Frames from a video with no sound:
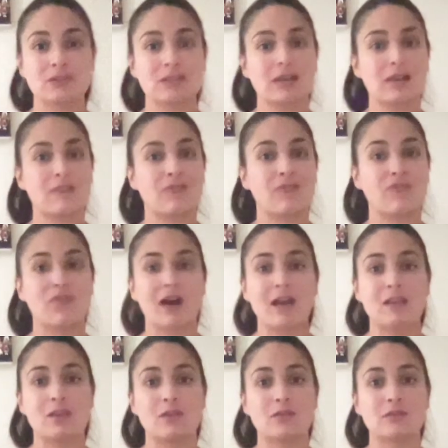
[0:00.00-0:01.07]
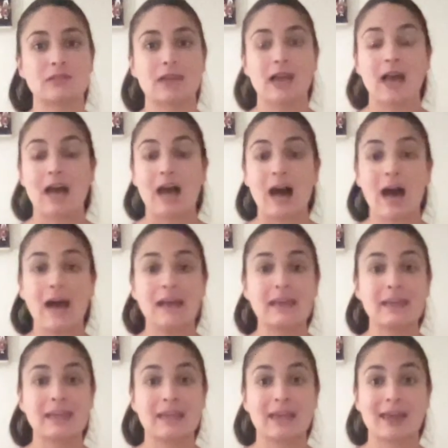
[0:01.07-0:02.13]
kind of follows. I
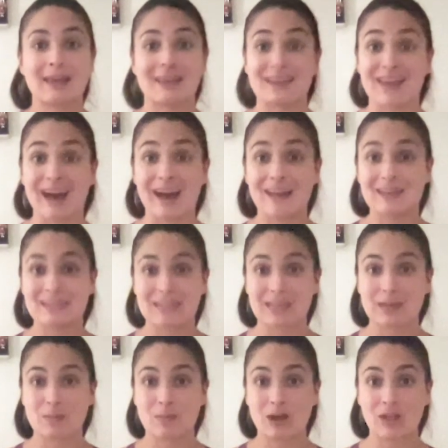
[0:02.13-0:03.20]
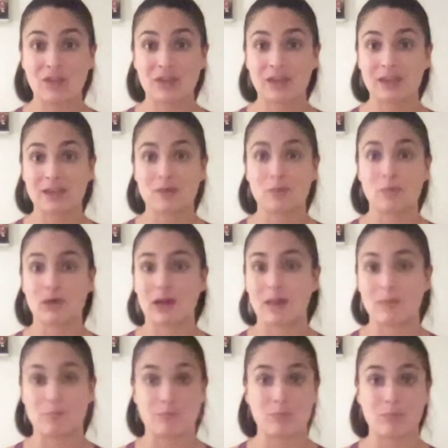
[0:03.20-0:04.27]
can't not take a breath in when
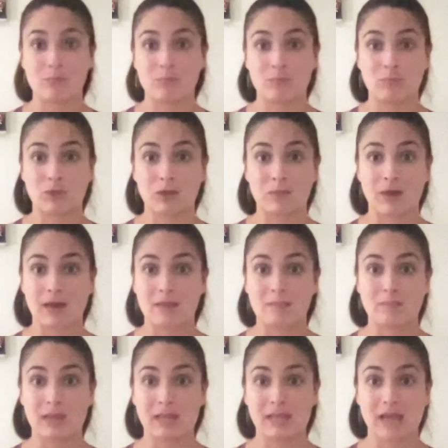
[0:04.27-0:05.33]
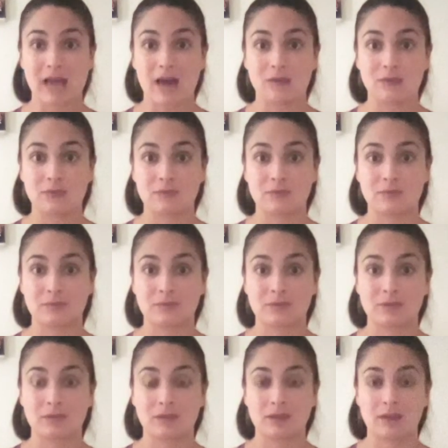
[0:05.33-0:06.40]
I bring my belly out.
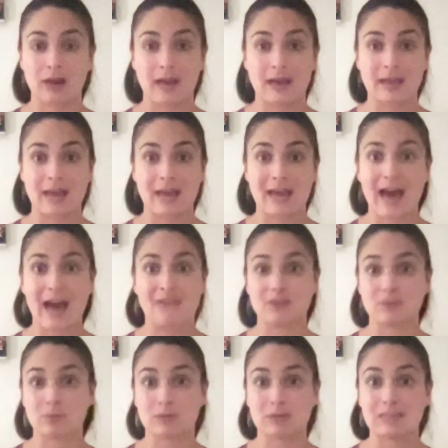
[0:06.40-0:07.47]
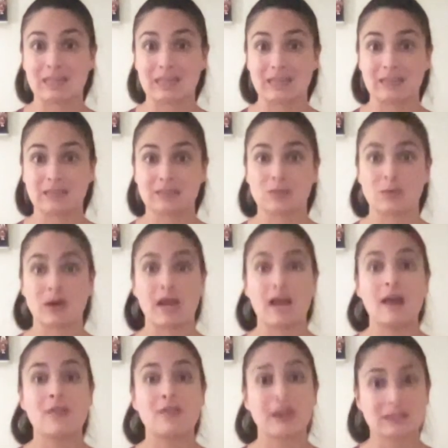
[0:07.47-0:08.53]
I have to breathe in. So
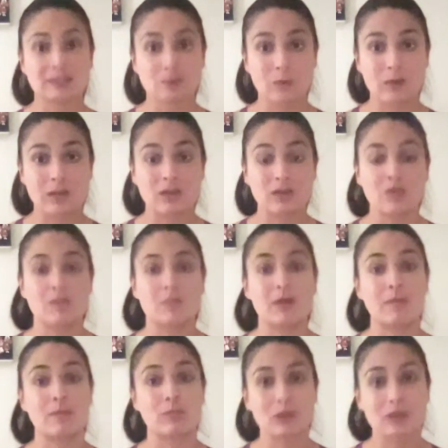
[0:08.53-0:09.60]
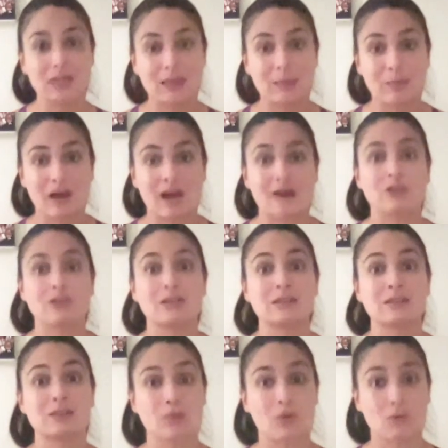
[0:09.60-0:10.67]
that's a way to know that my breathing pattern
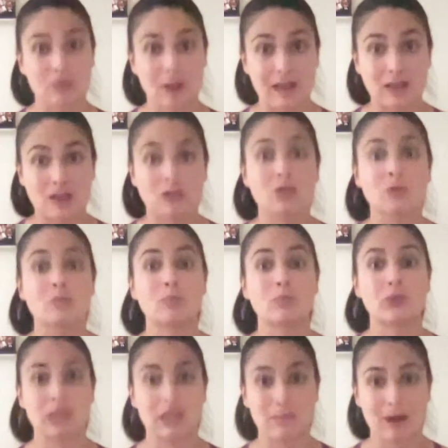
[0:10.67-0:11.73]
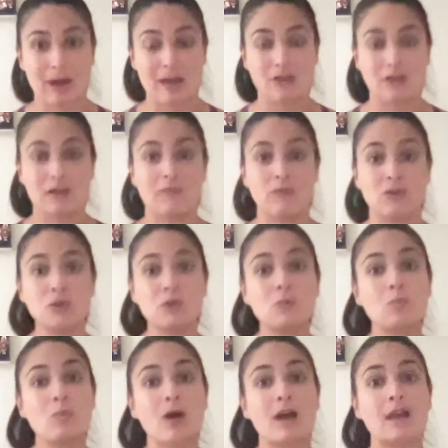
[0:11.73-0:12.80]
is a regular breathing pattern. If you
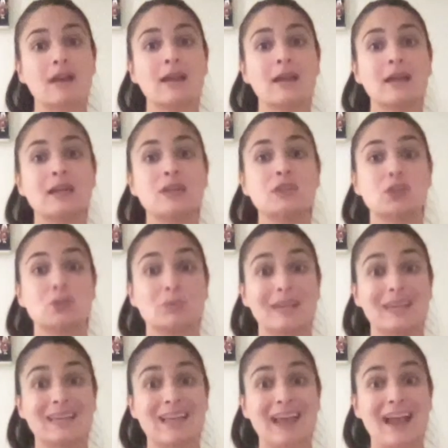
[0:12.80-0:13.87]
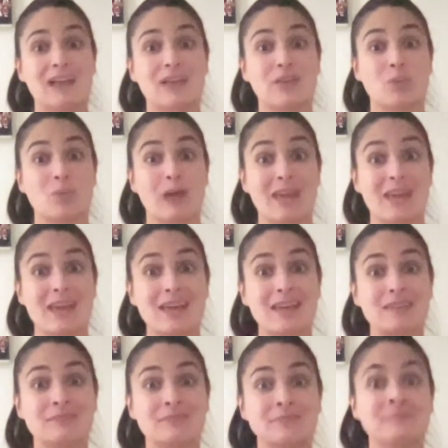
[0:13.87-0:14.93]
want to inhale on the way in,